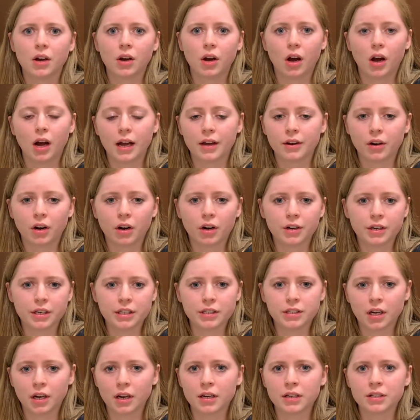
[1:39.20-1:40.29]
had already
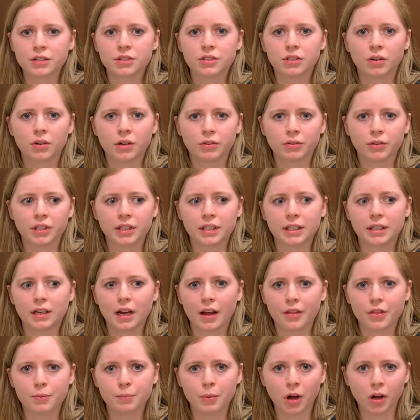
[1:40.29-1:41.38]
done, so it really
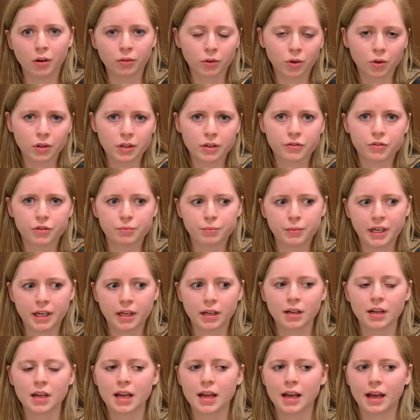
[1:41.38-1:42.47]
got the ball rolling for
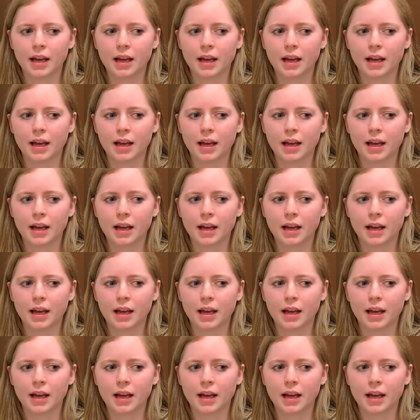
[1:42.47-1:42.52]
me.